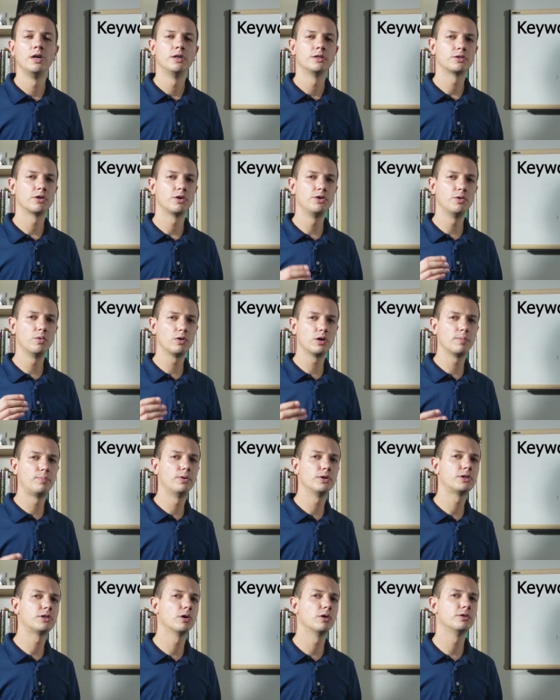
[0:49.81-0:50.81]
So you want to
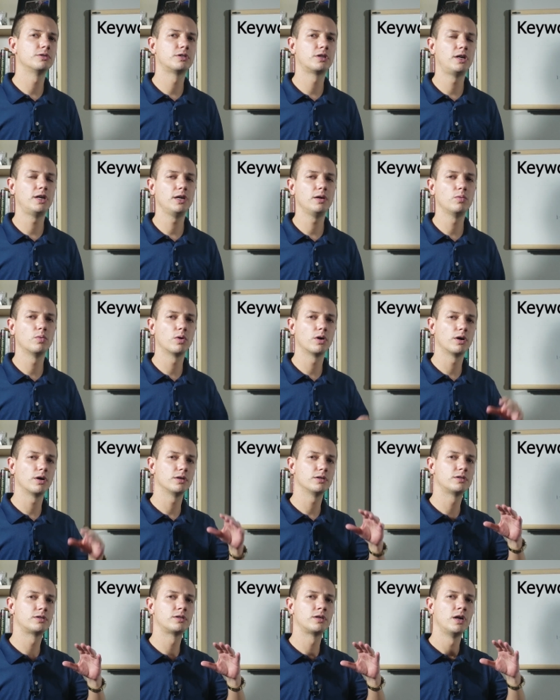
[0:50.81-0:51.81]
put those
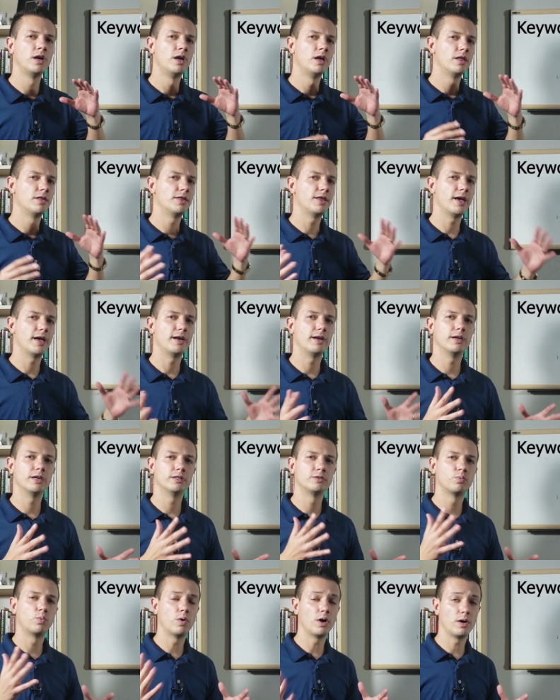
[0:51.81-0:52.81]
keywords, that
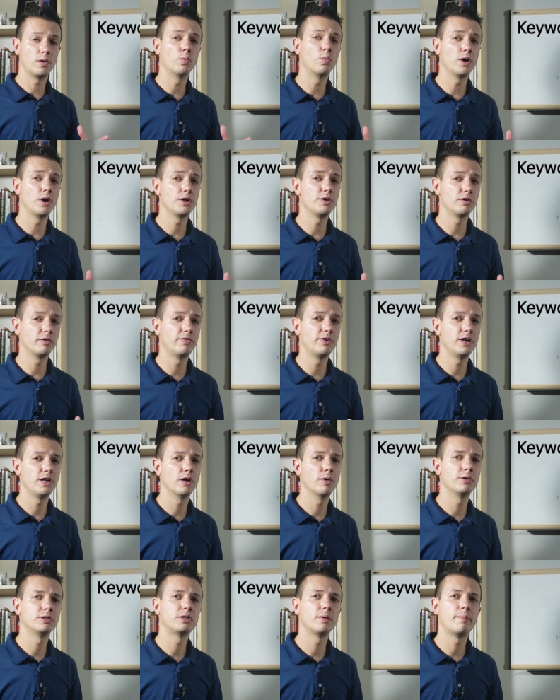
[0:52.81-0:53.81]
is what your
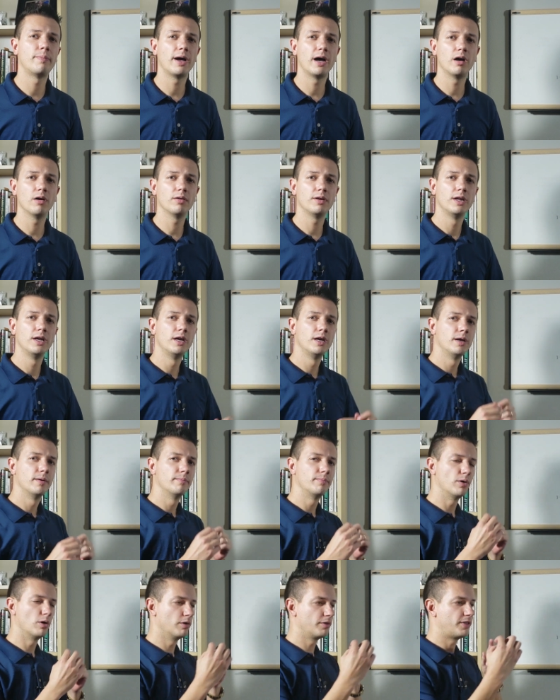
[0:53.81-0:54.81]
video is about,
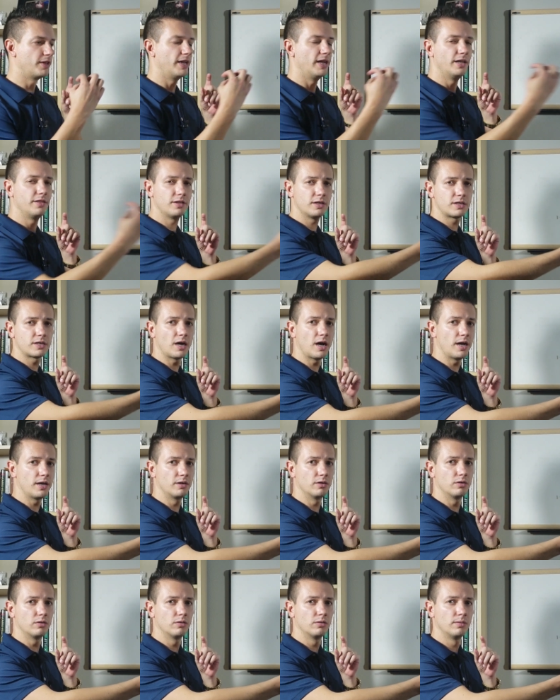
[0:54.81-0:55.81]
both in the
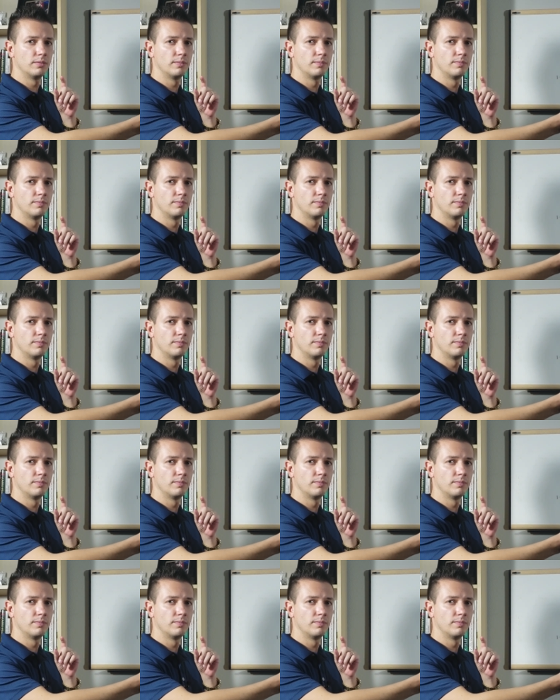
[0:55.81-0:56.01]
title,